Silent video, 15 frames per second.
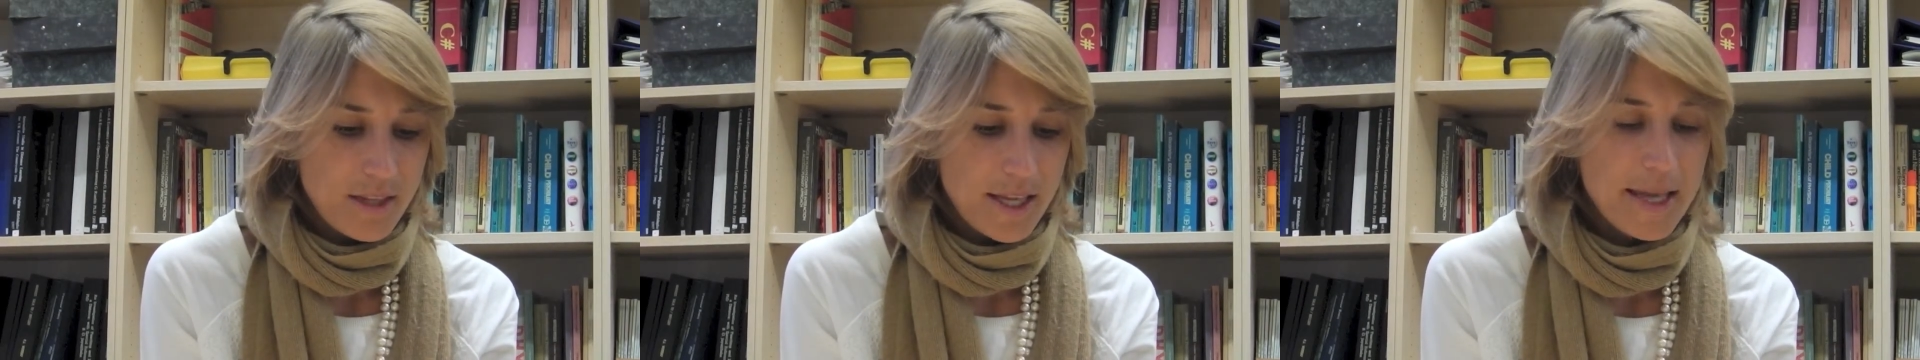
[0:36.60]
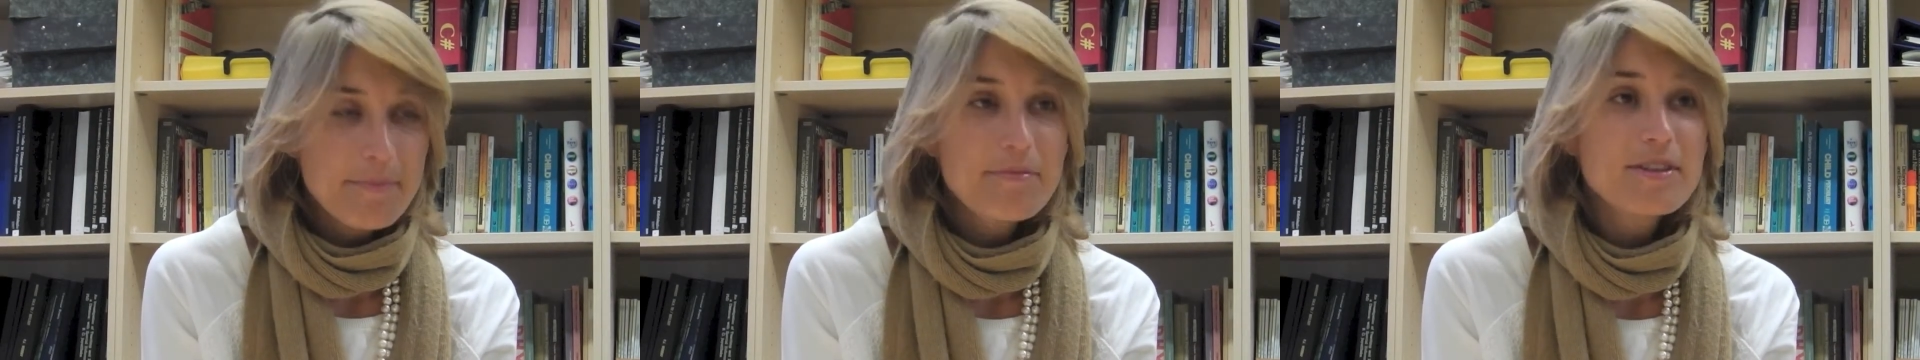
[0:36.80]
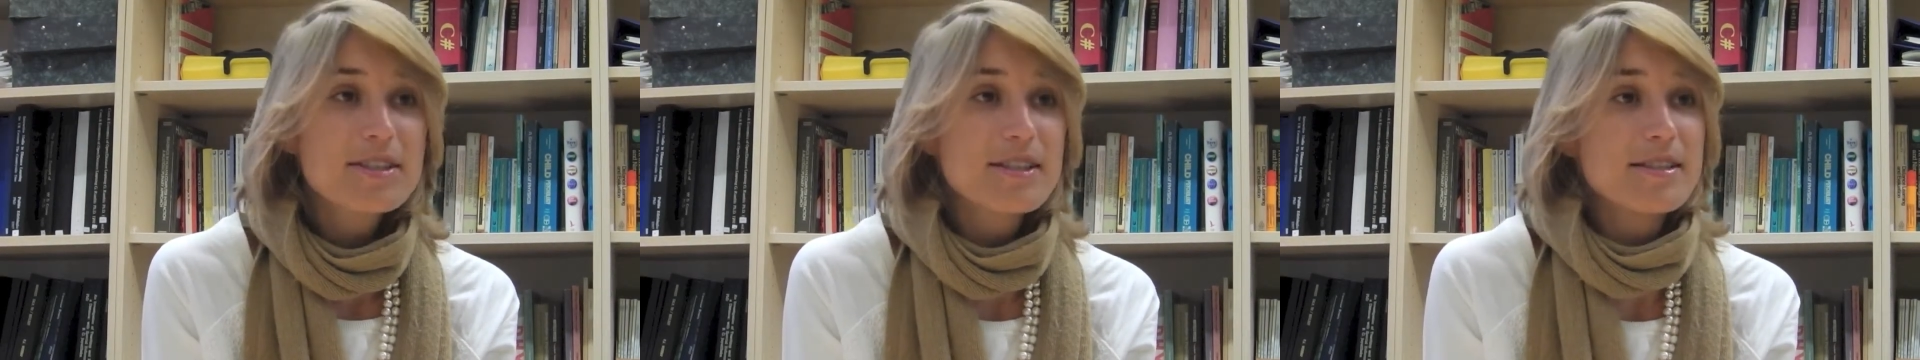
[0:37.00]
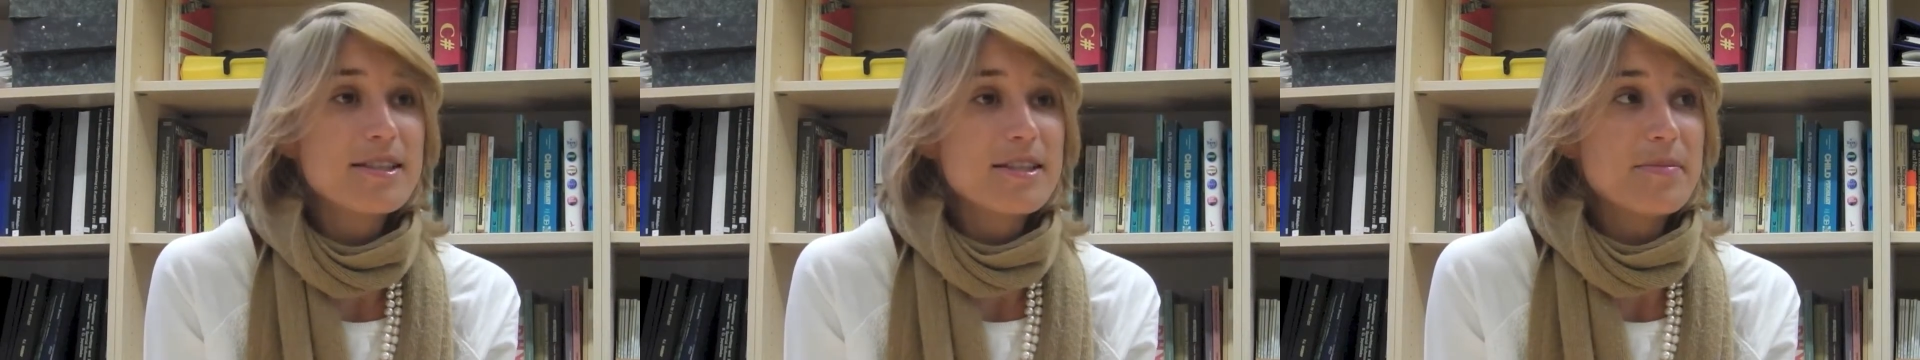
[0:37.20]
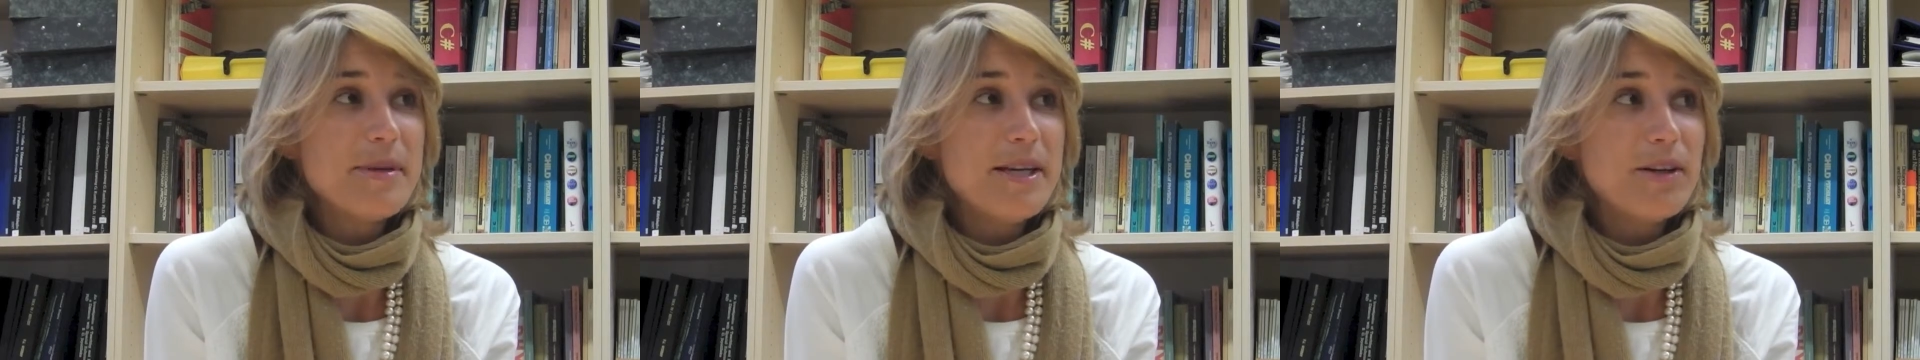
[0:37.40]
emphasis
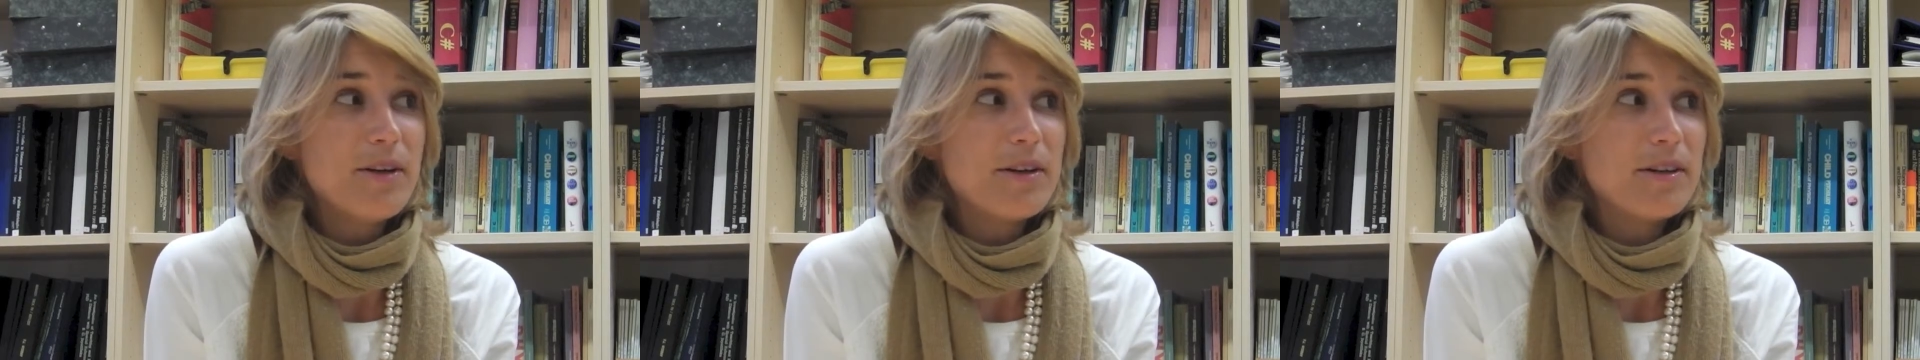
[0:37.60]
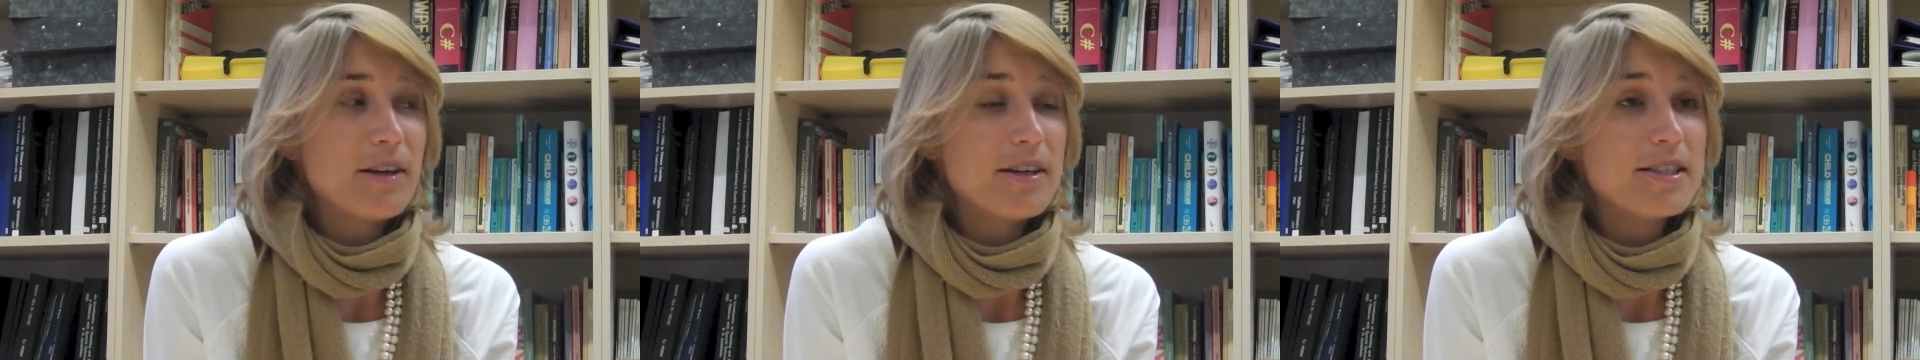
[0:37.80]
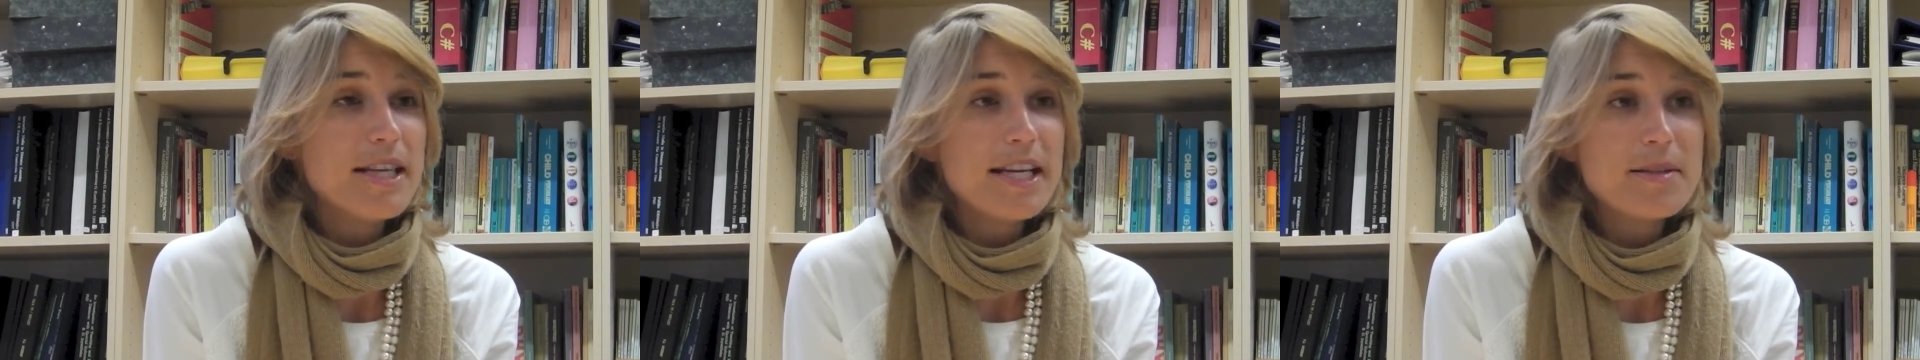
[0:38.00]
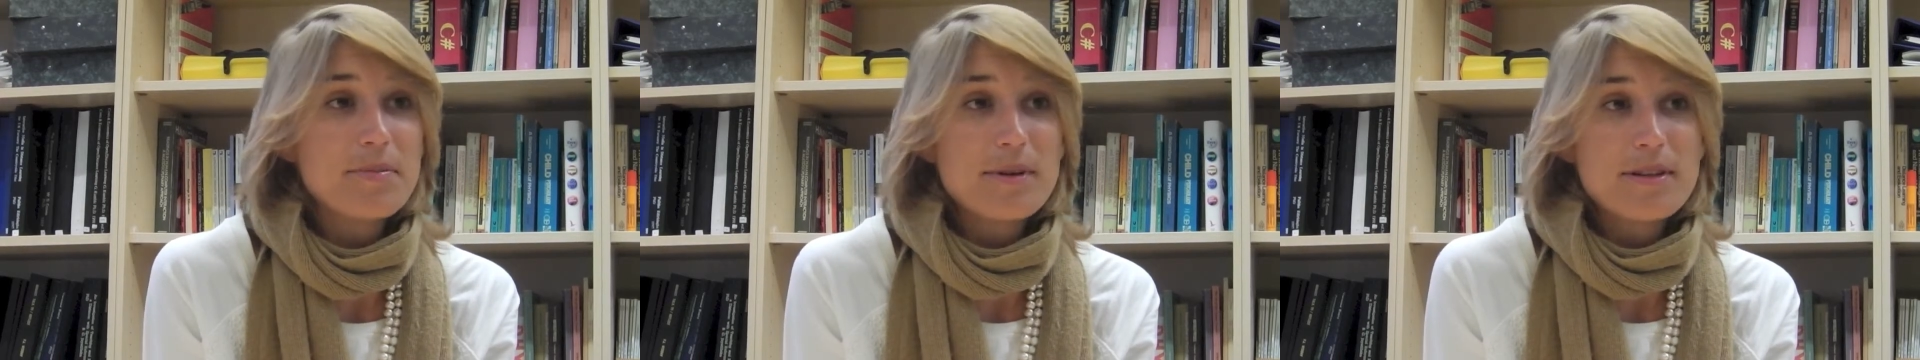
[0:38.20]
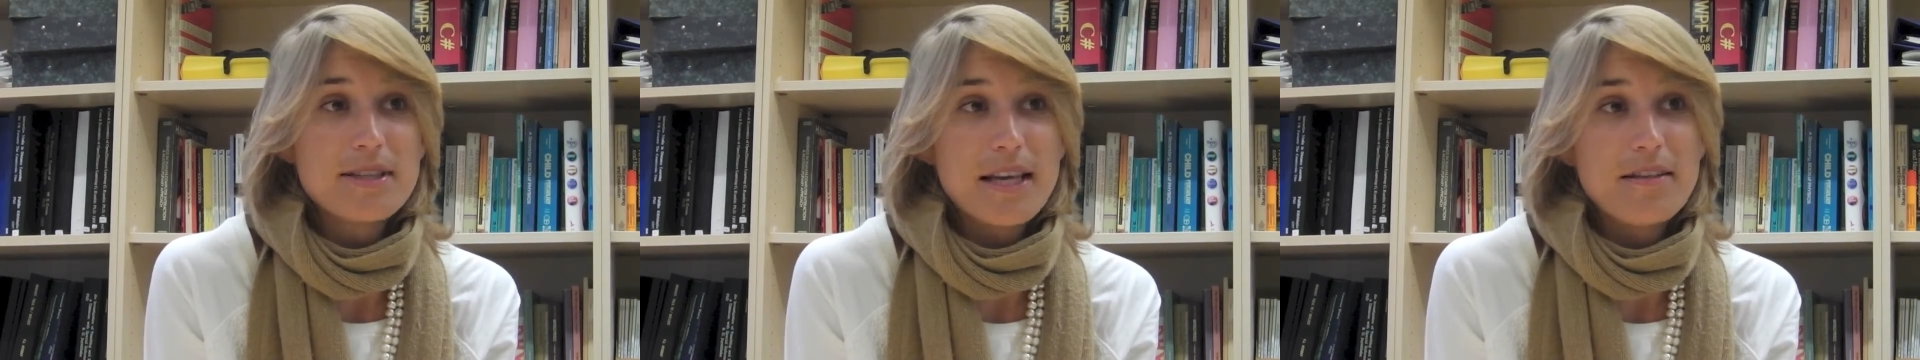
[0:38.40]
has been on, on
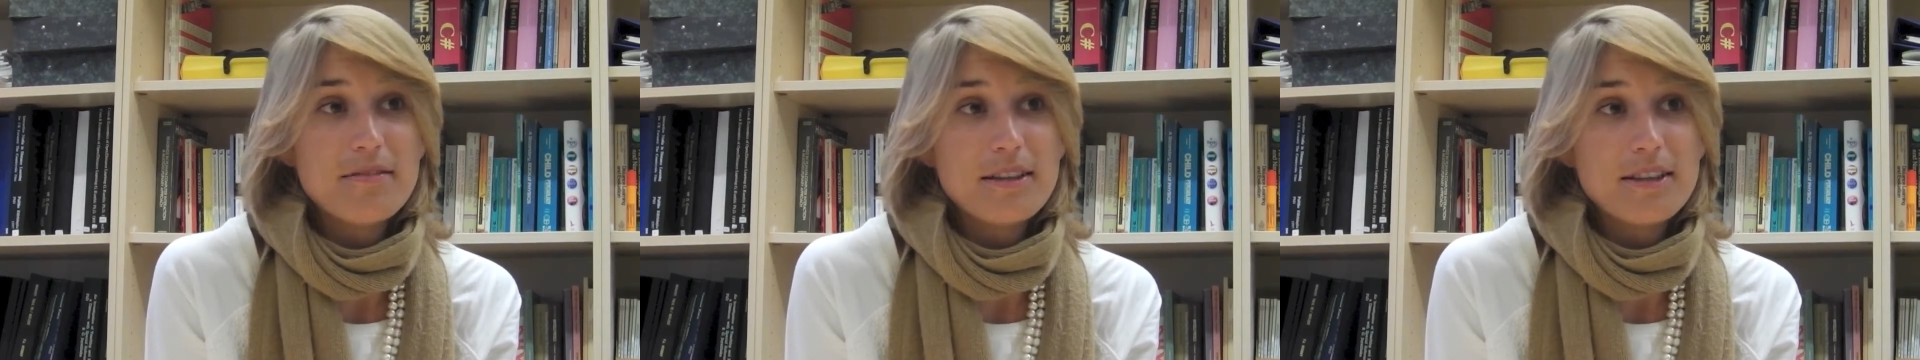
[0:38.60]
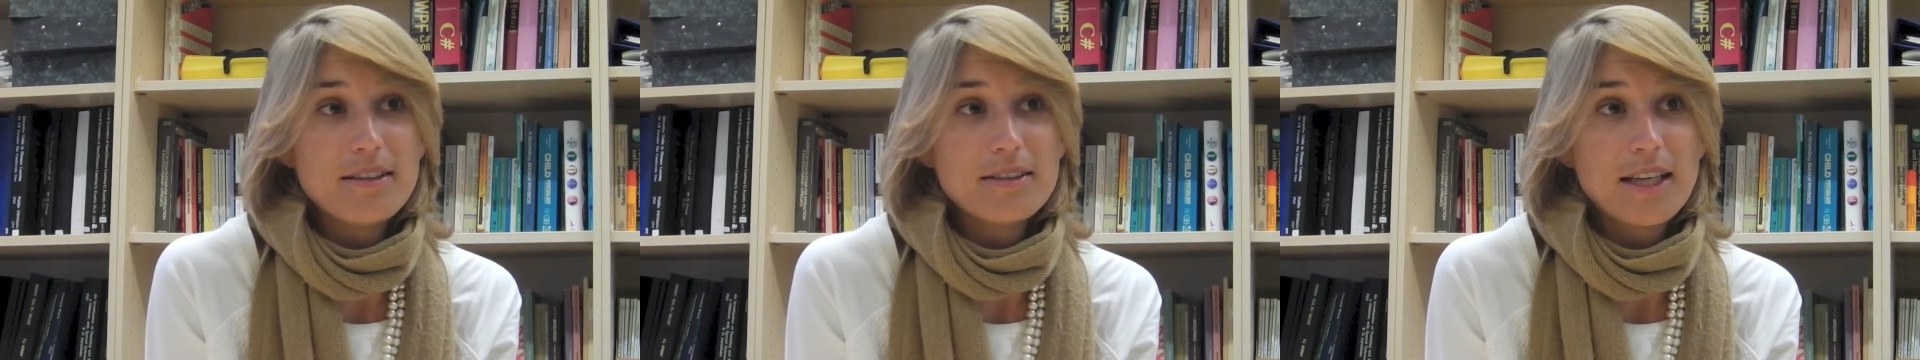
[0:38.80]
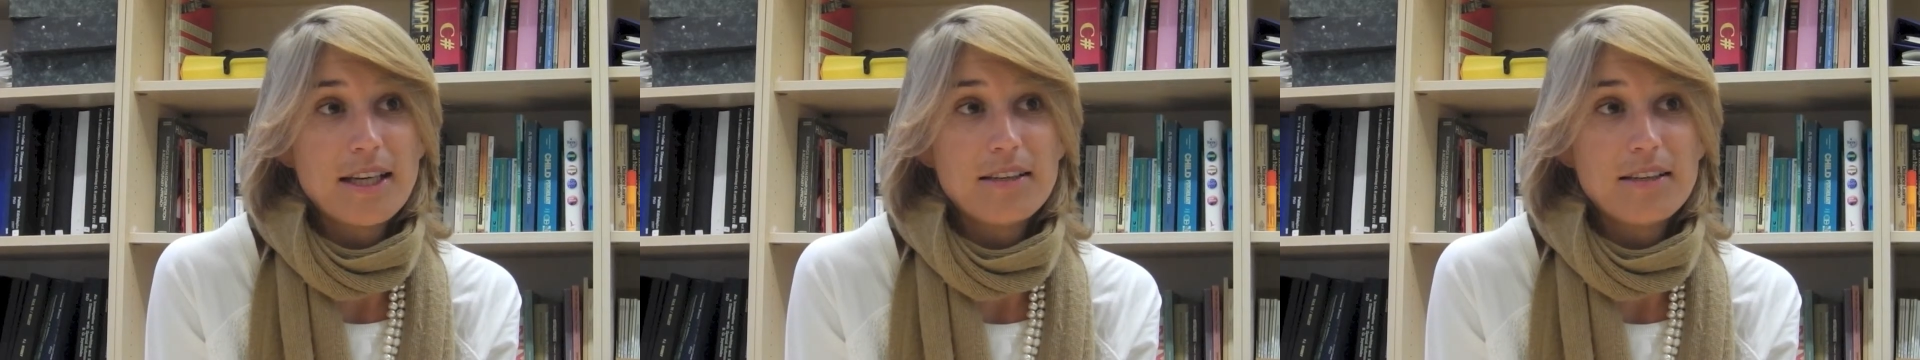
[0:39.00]
textbook savings